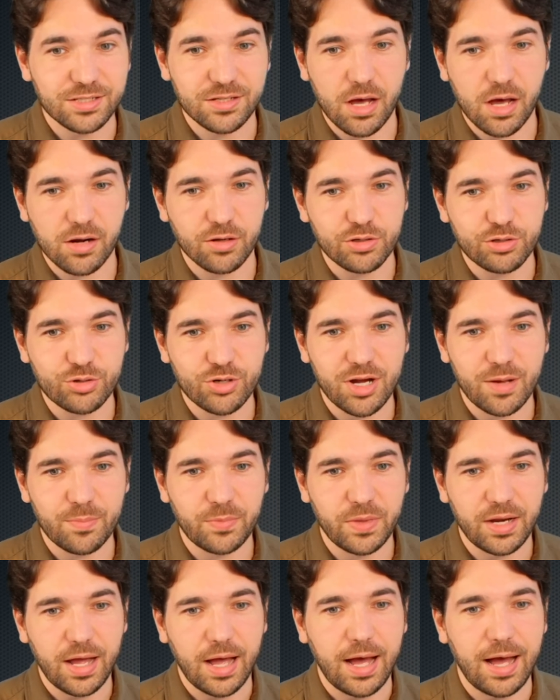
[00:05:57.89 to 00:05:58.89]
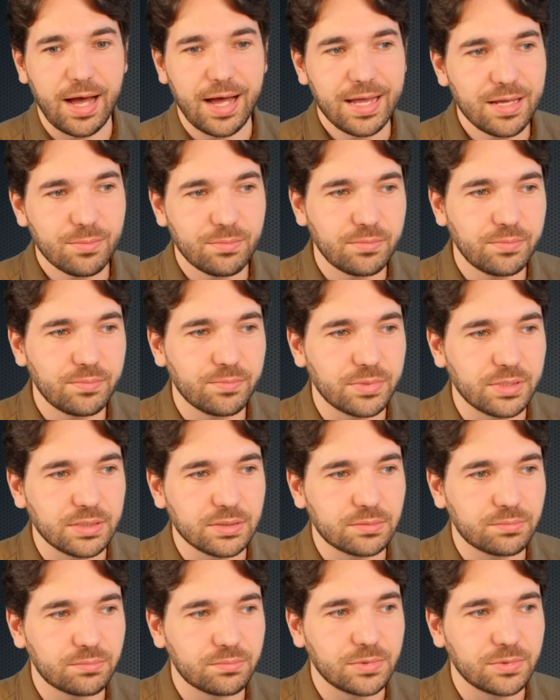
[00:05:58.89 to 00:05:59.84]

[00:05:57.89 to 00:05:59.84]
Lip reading: Donald Trump that I am